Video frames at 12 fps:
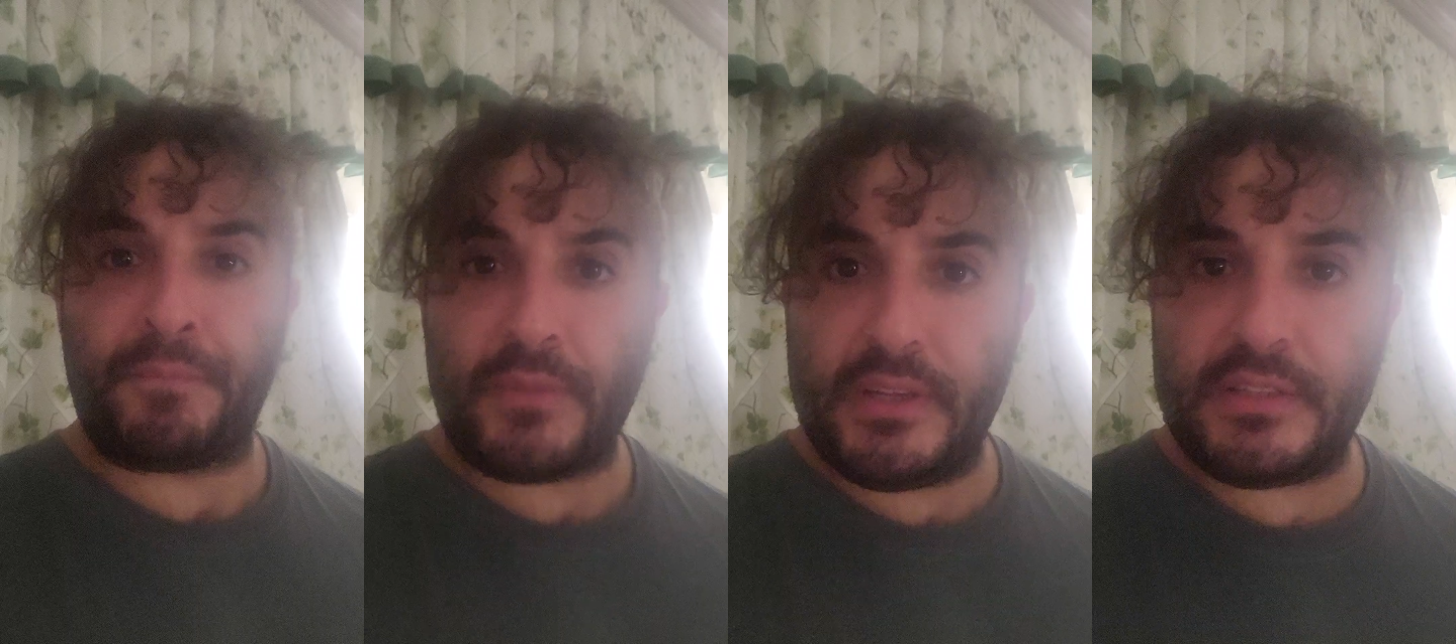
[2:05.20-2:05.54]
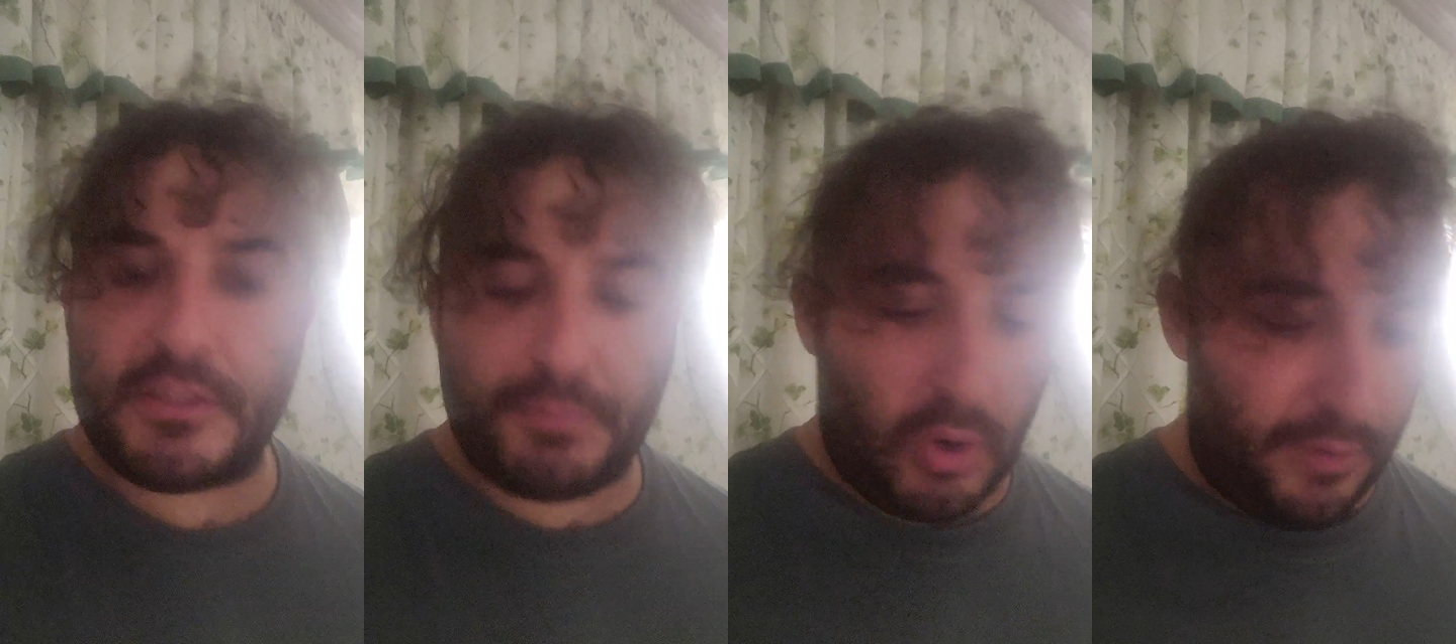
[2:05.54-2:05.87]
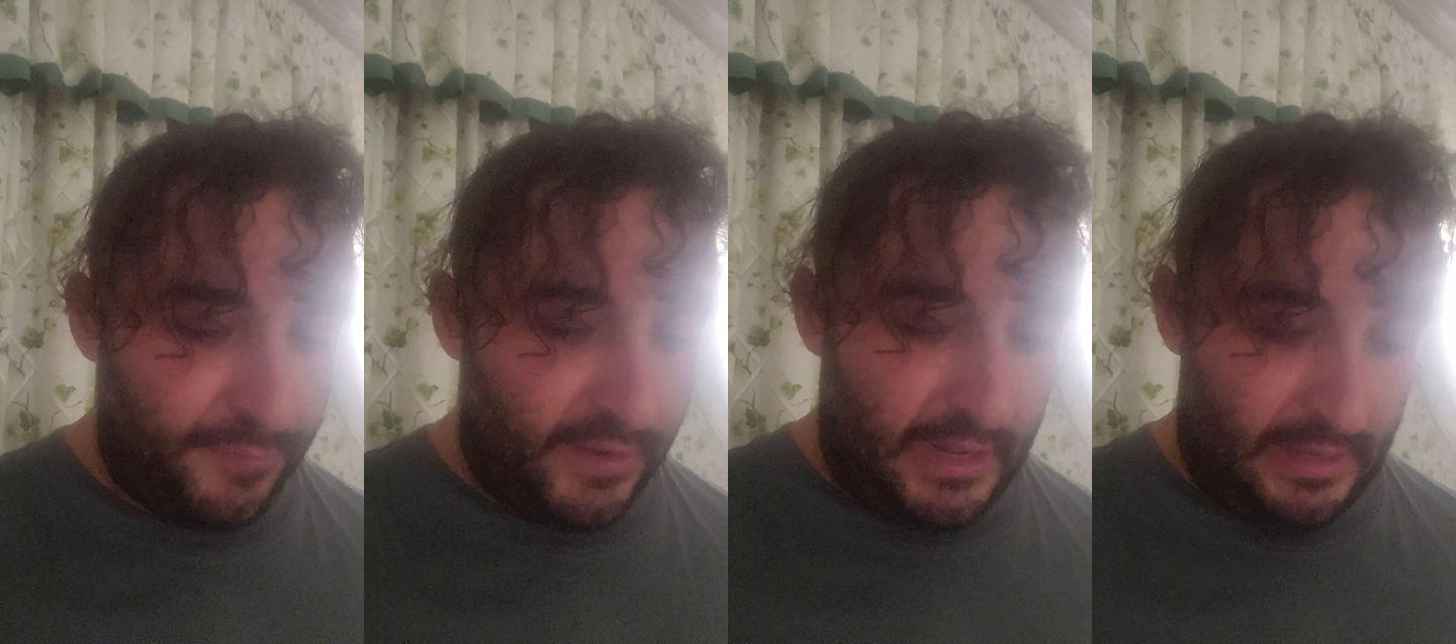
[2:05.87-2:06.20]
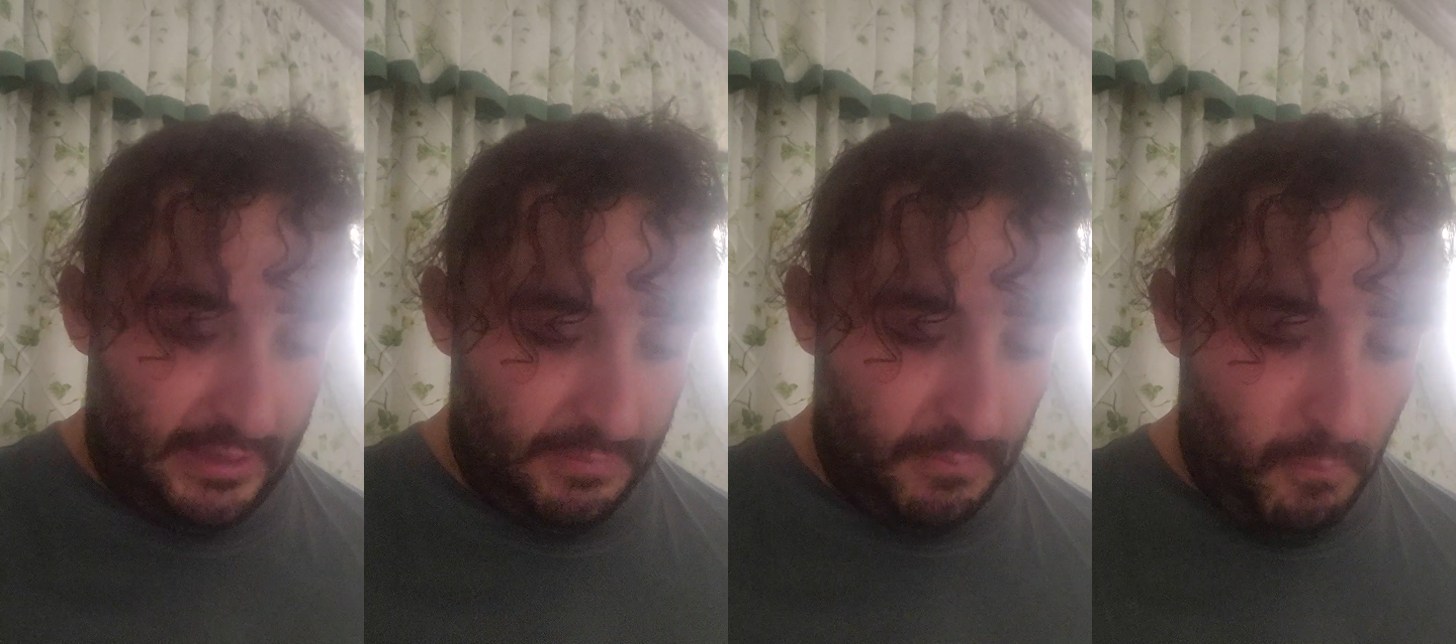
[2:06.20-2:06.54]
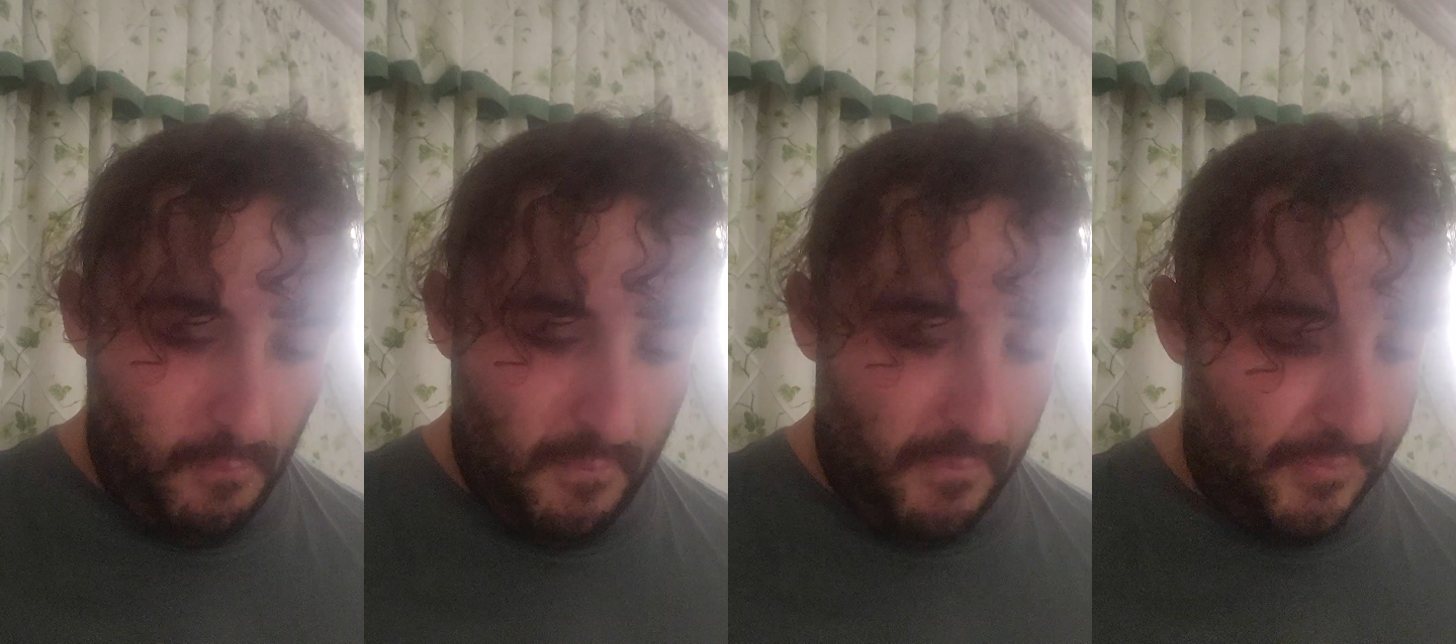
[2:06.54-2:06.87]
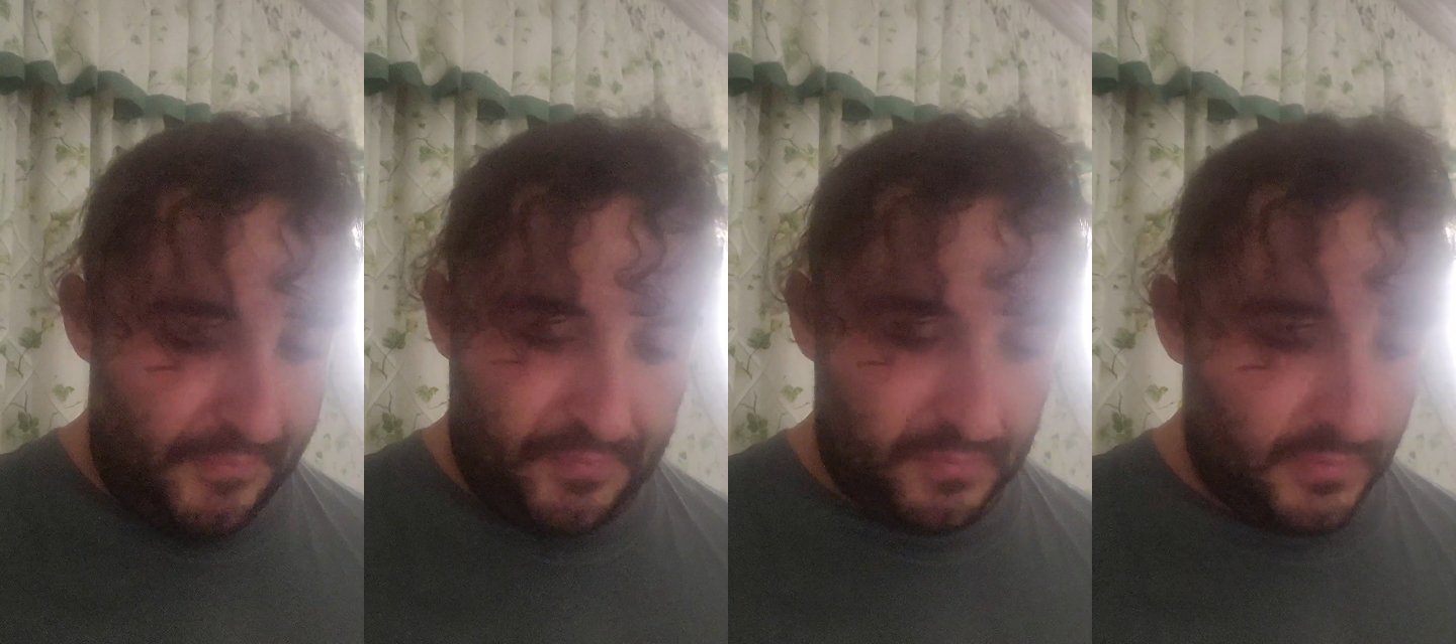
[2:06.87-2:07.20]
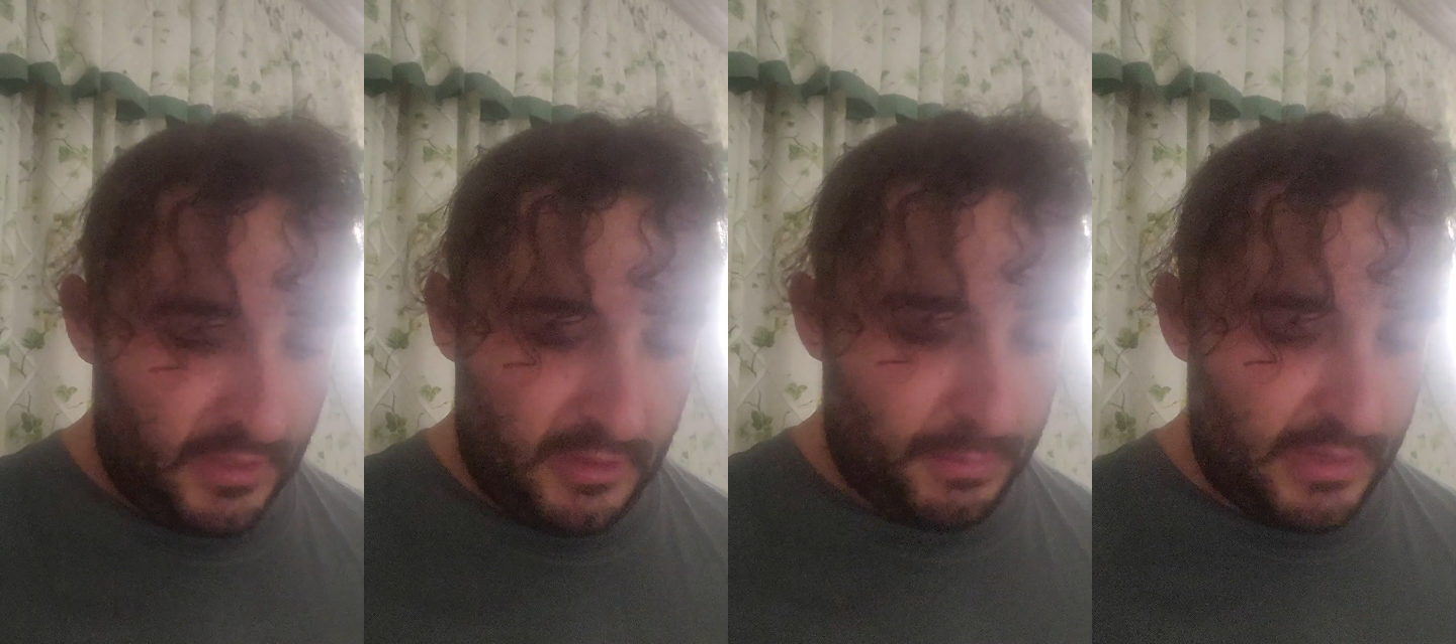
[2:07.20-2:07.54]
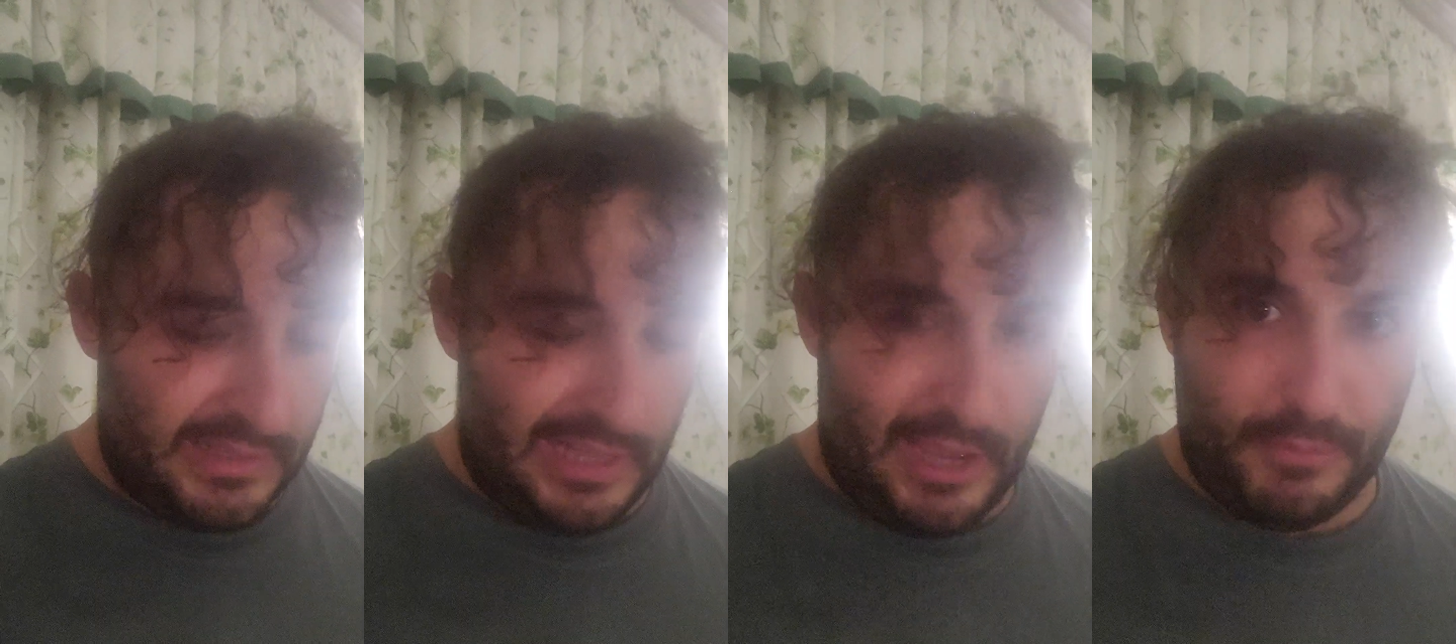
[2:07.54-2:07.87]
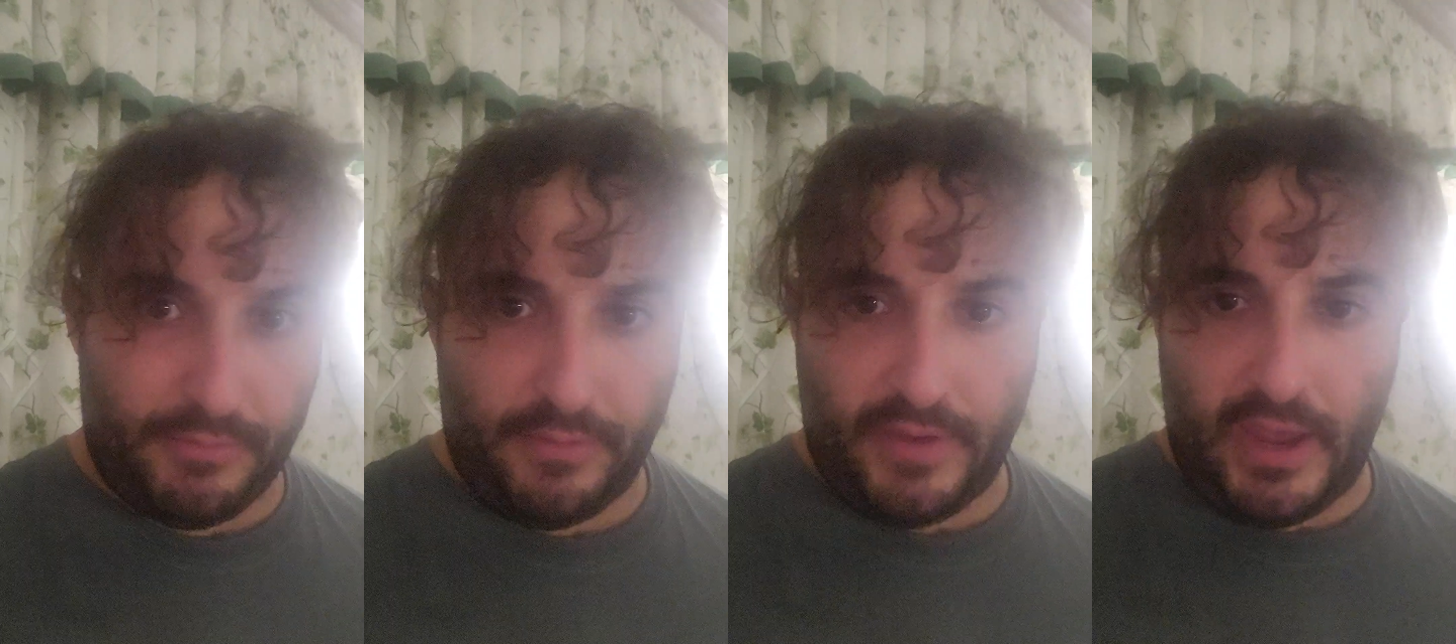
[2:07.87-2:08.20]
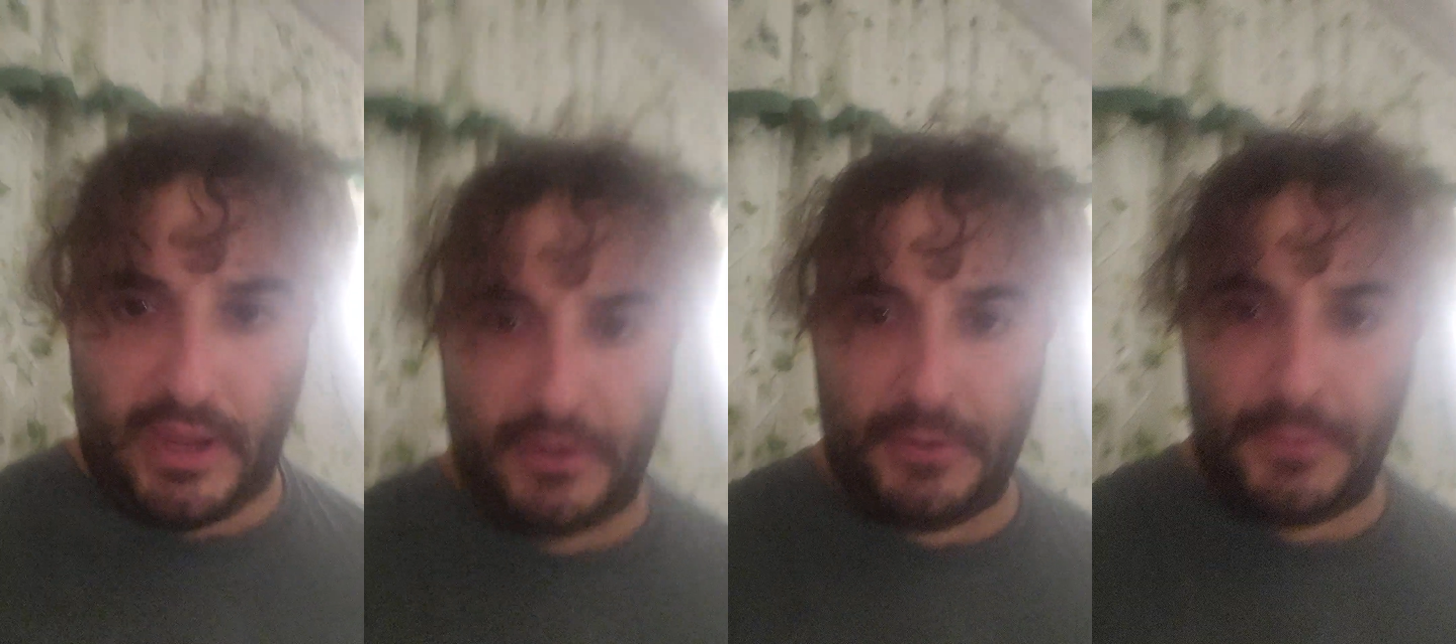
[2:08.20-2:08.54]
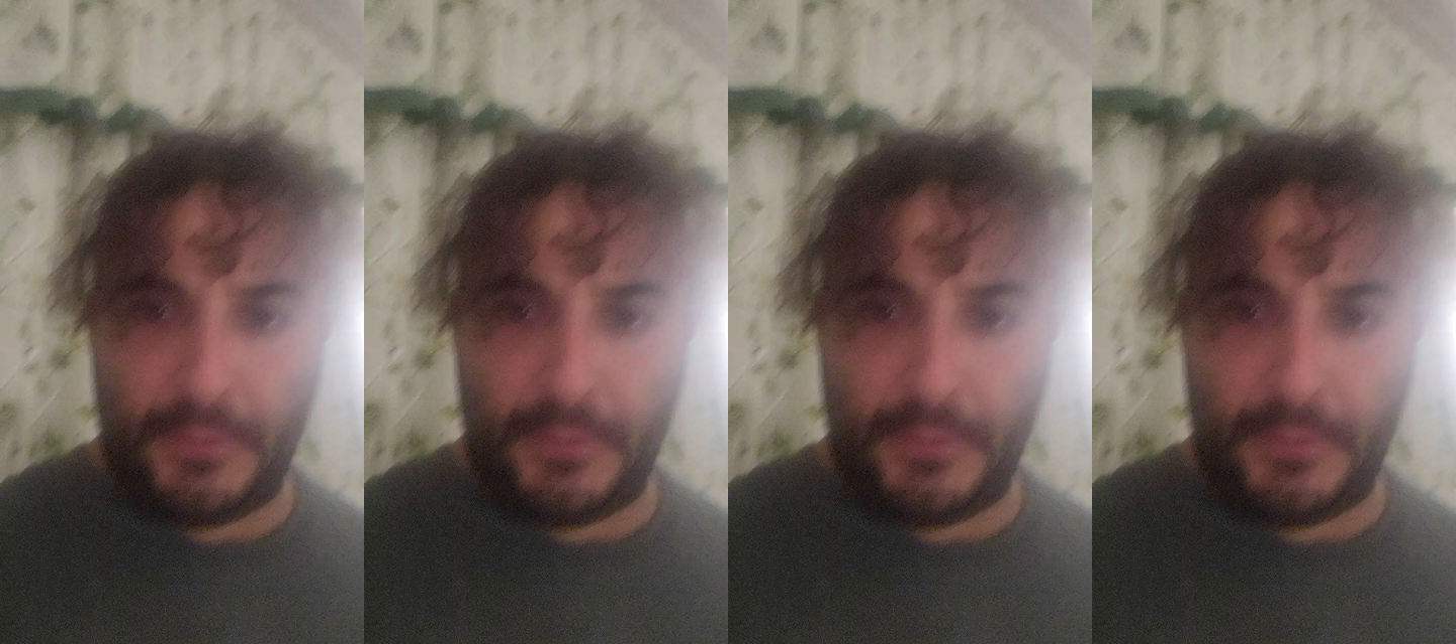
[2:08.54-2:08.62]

This is by far the best lamb I've ever had.